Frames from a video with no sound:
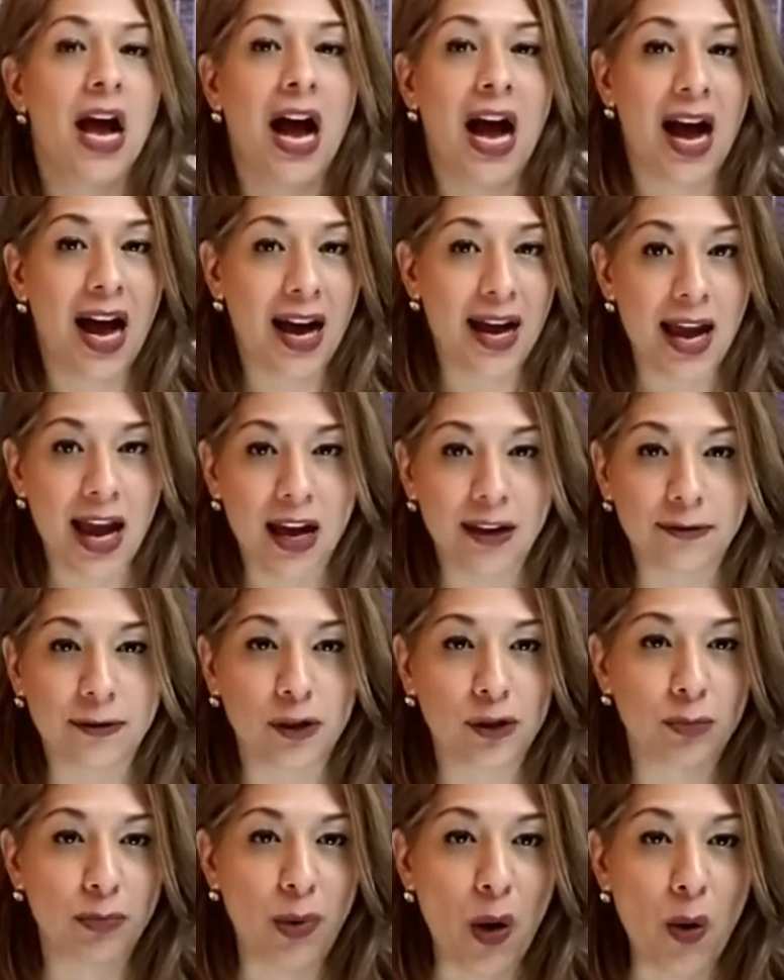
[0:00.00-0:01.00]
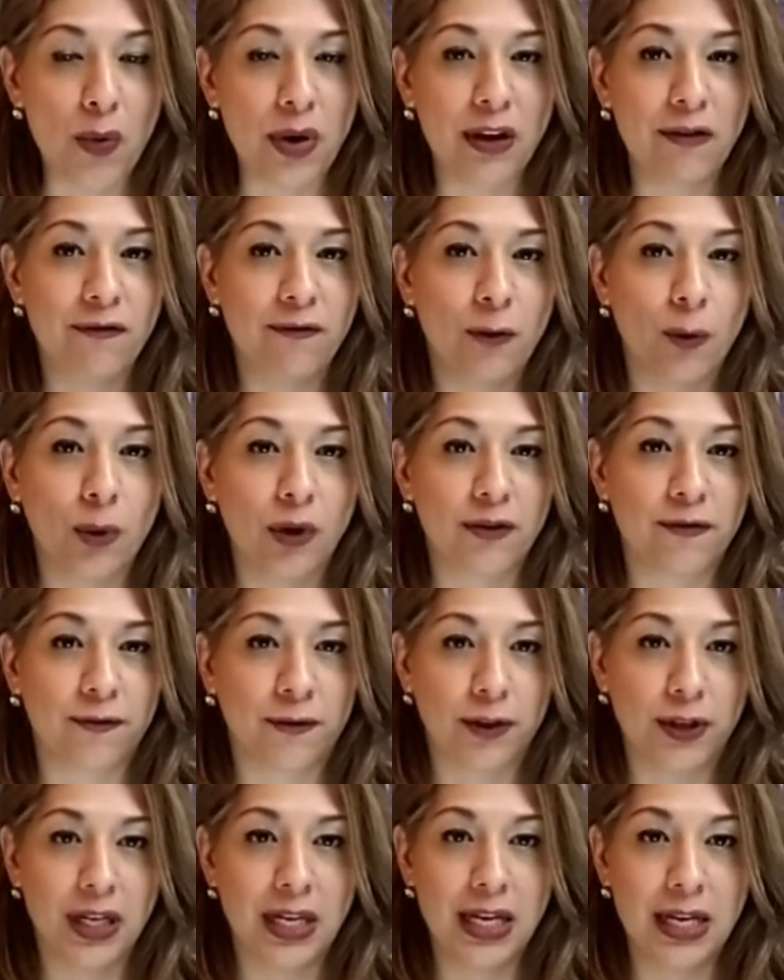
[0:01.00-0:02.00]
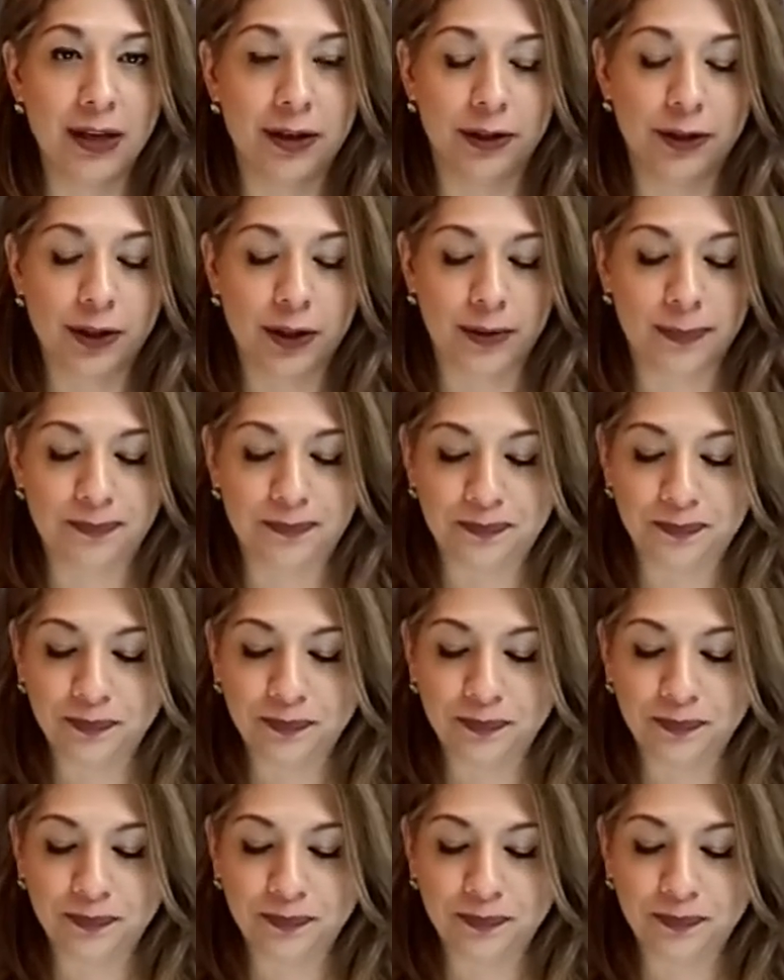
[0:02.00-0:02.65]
I have spoken forth for years.